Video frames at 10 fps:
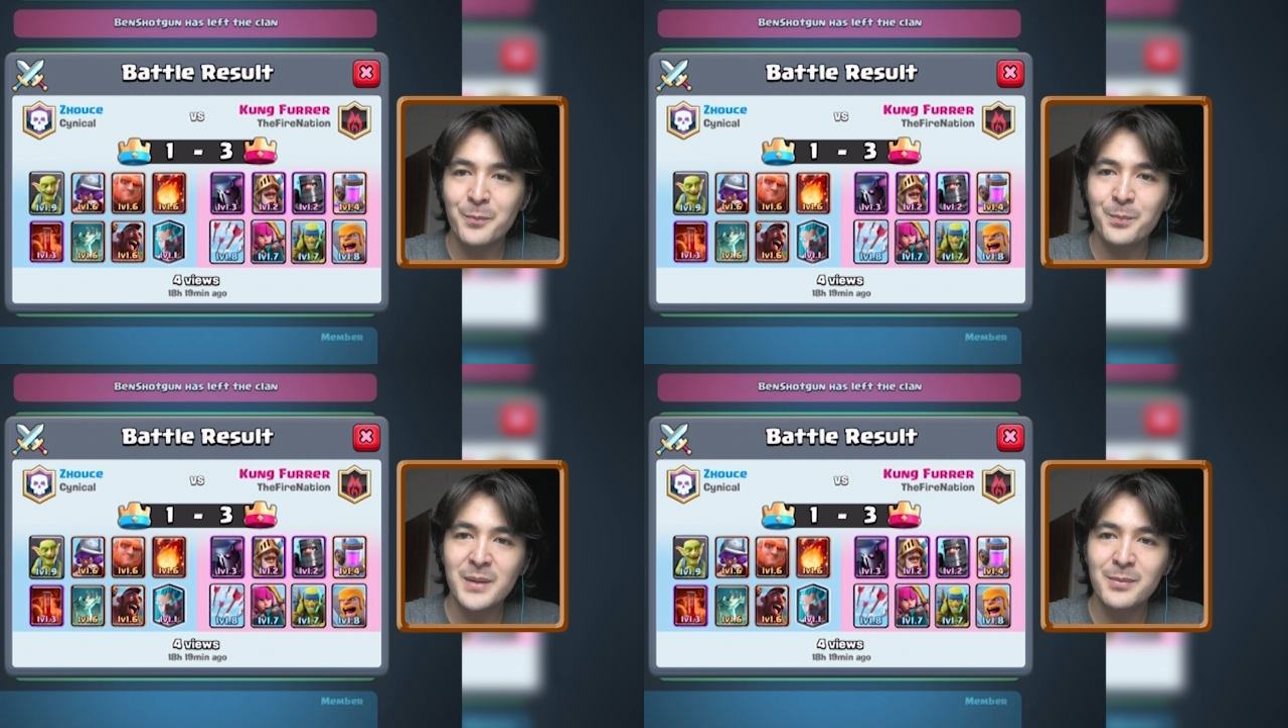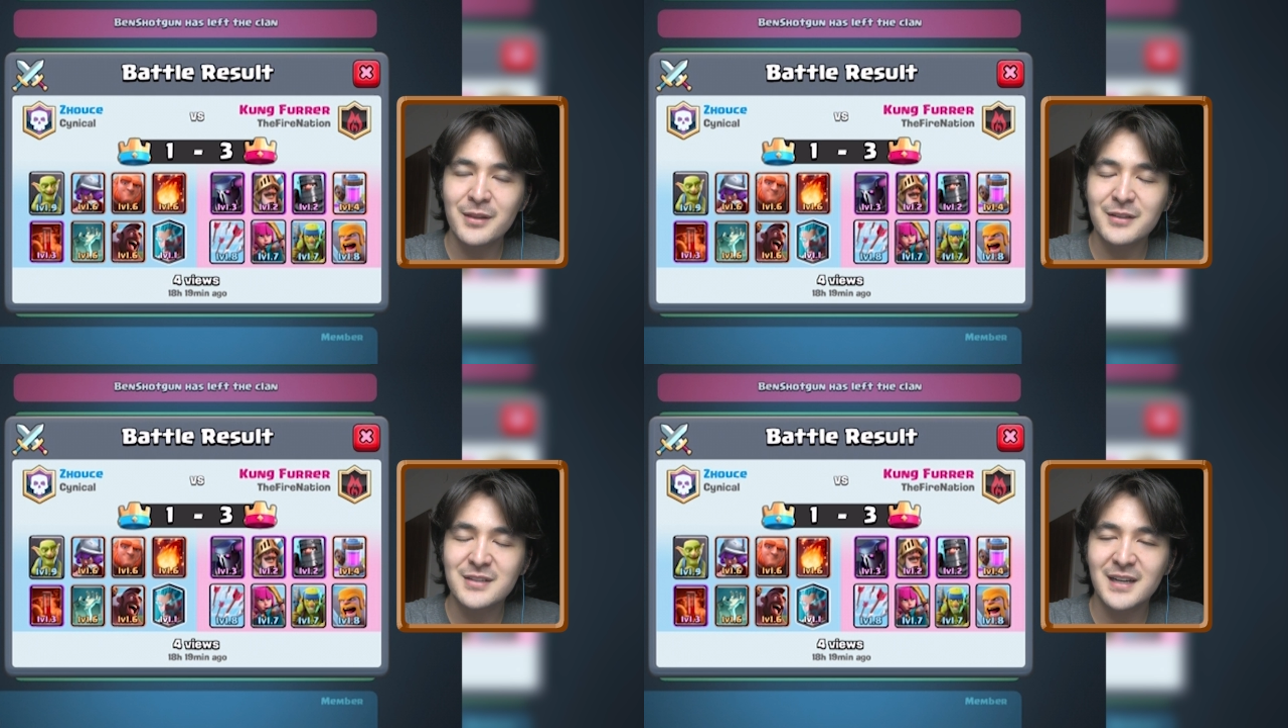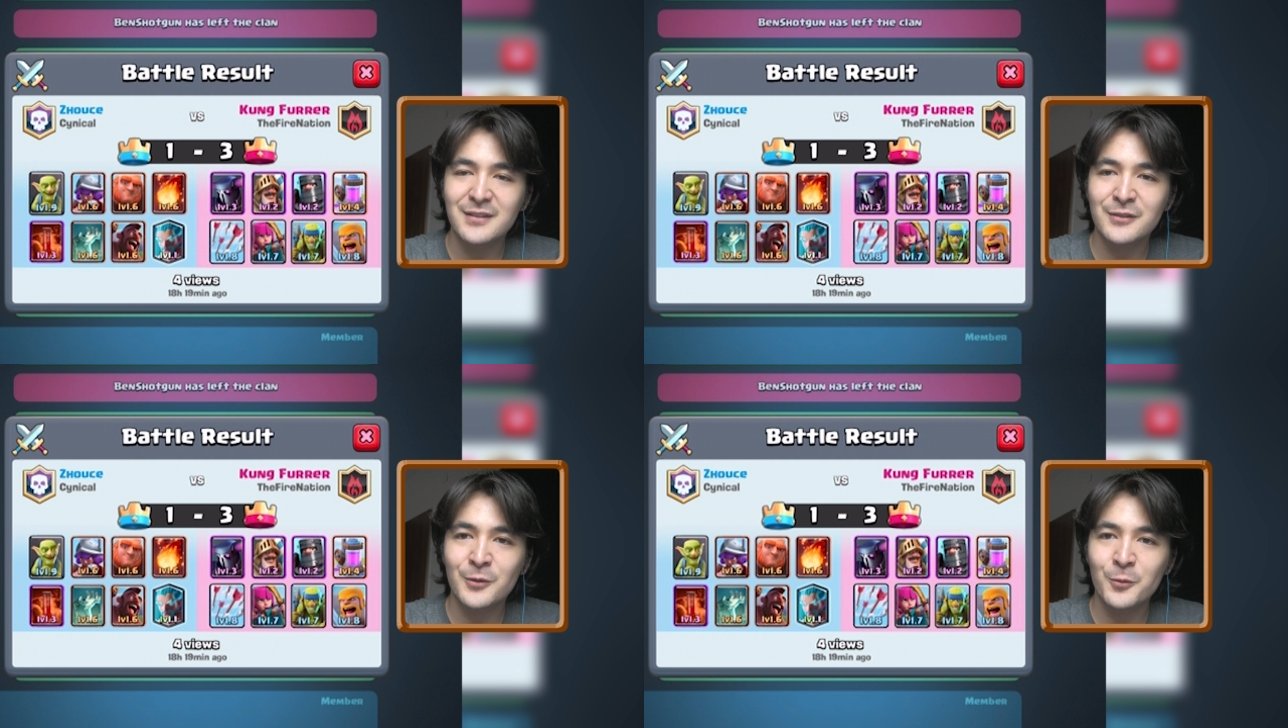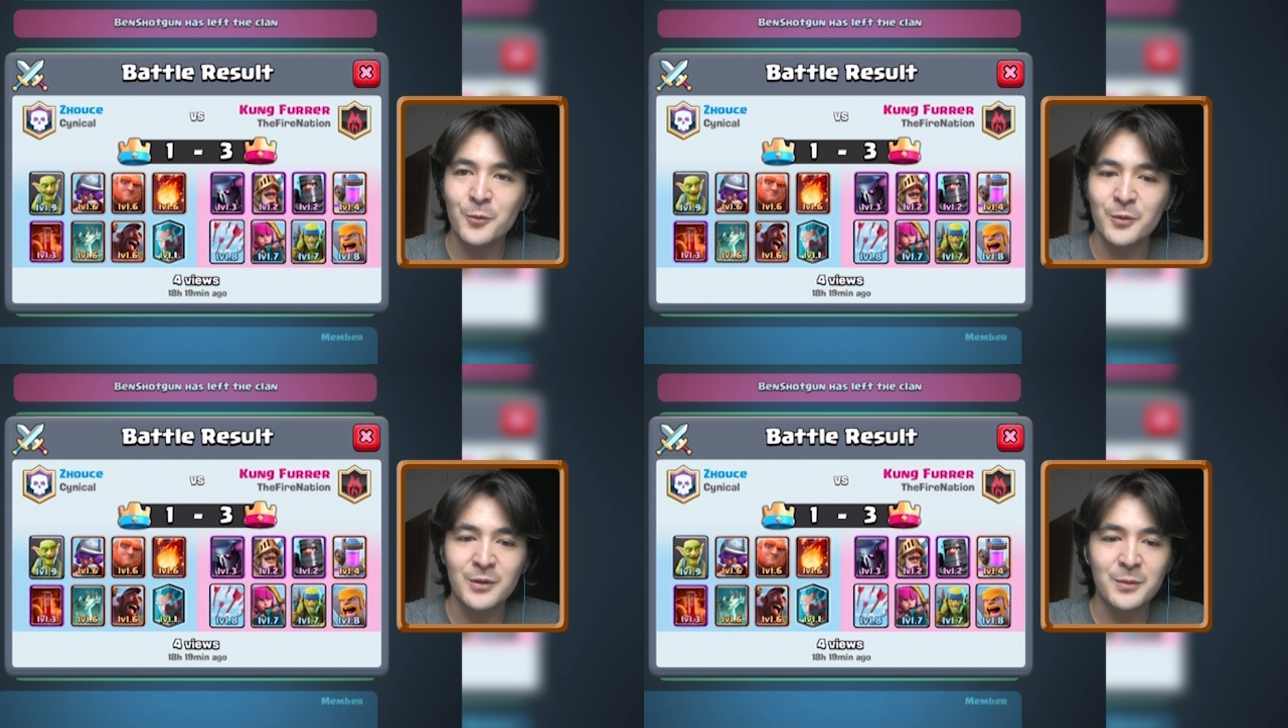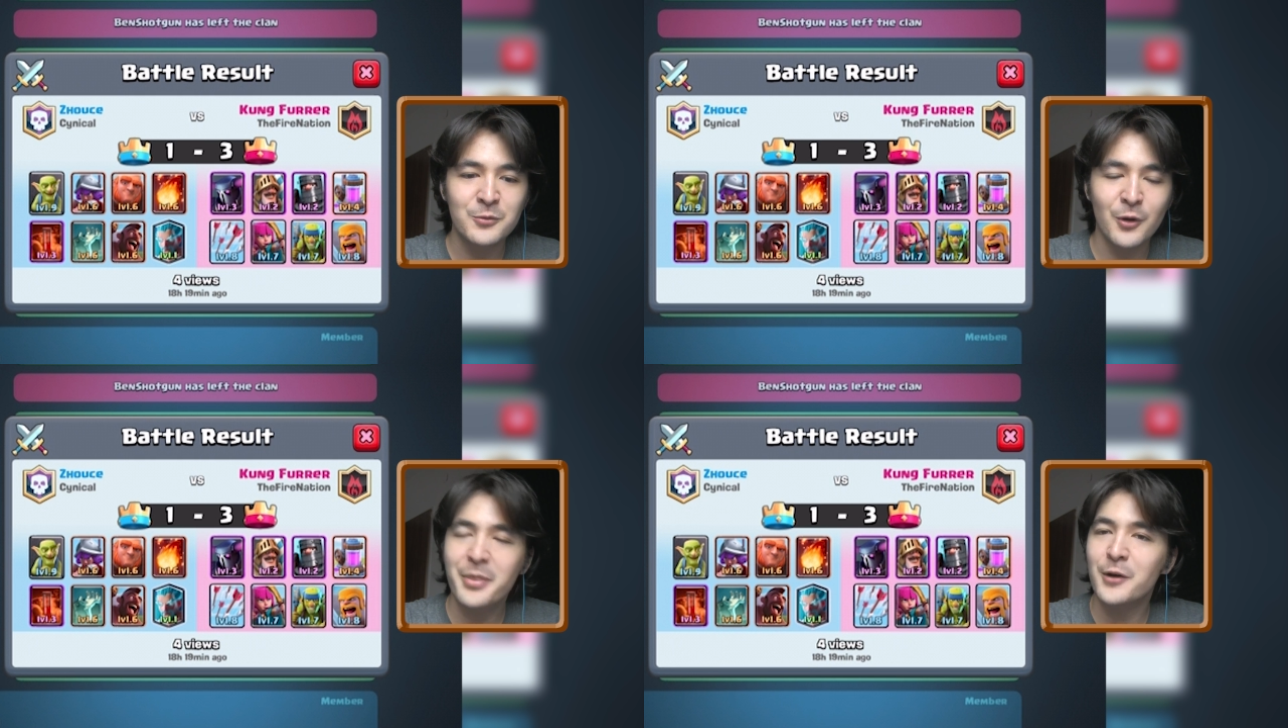people the chance to
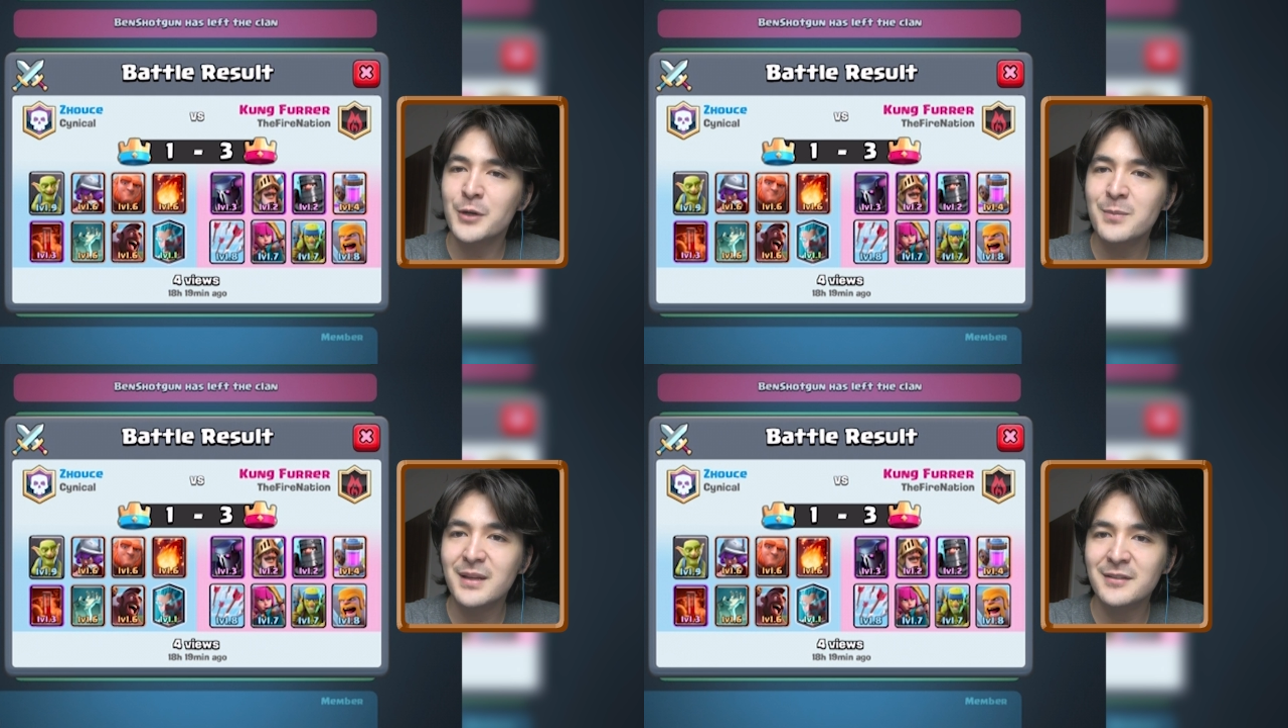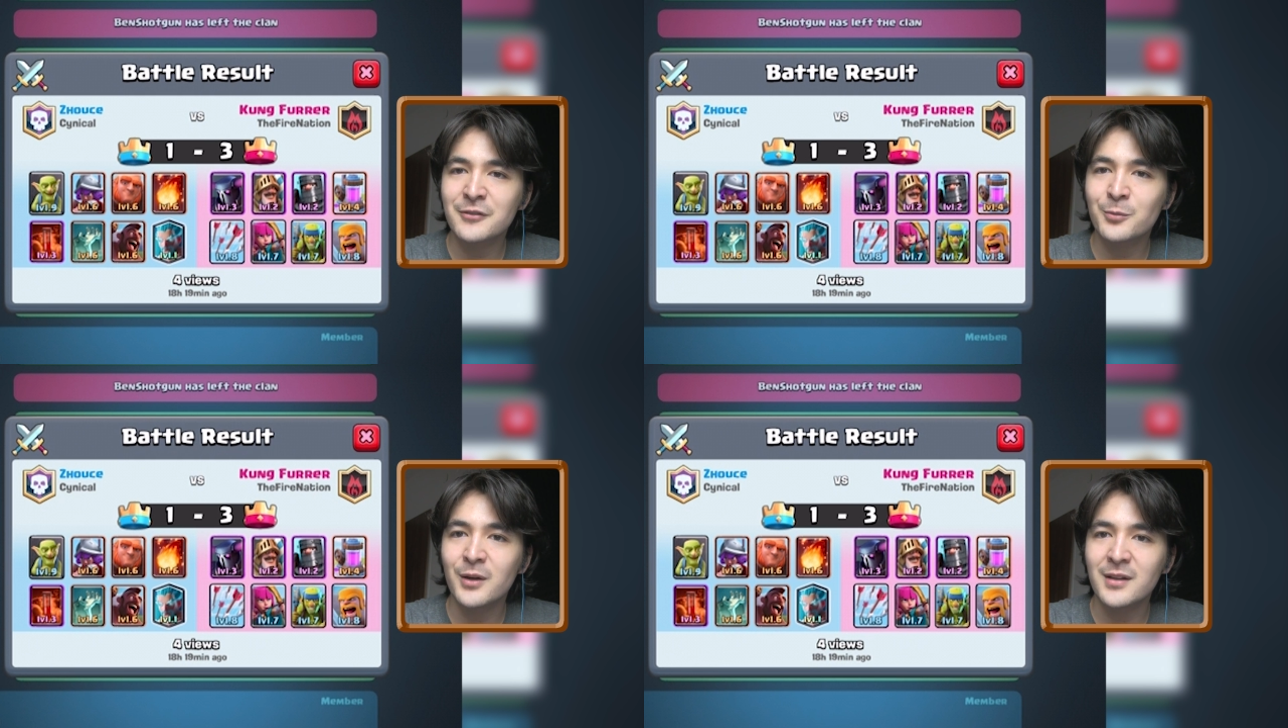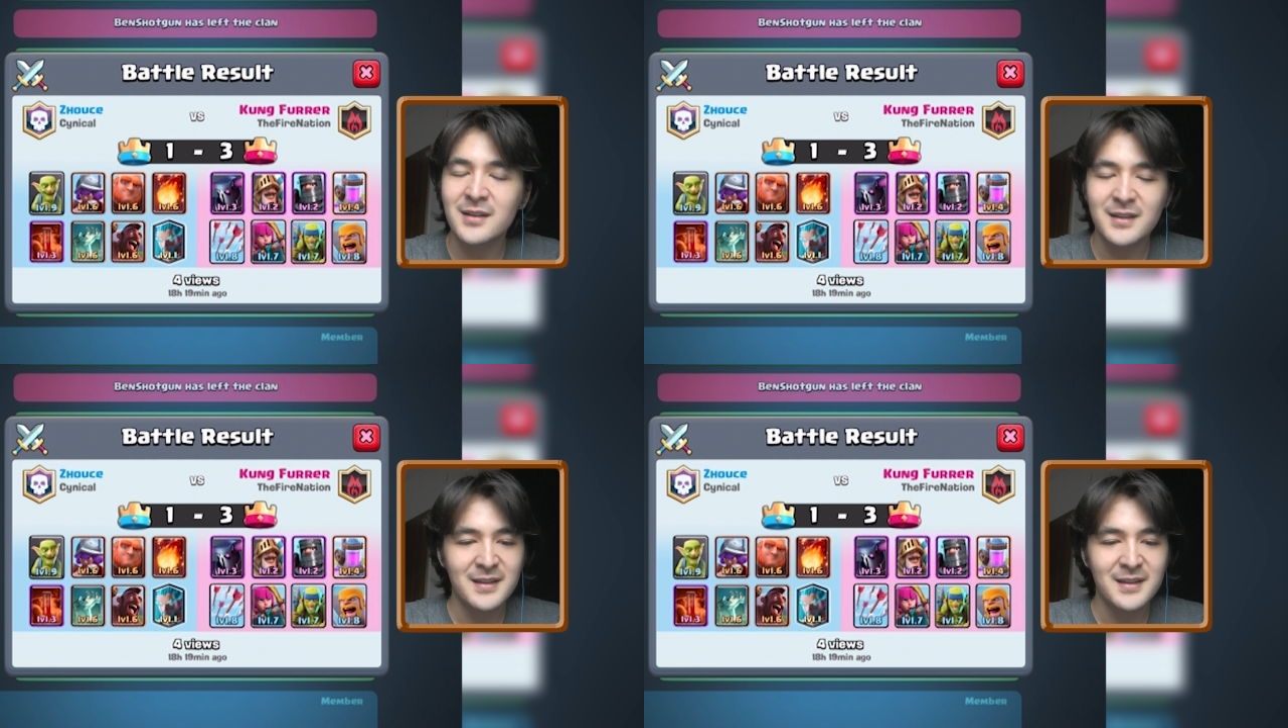drop their replays as well.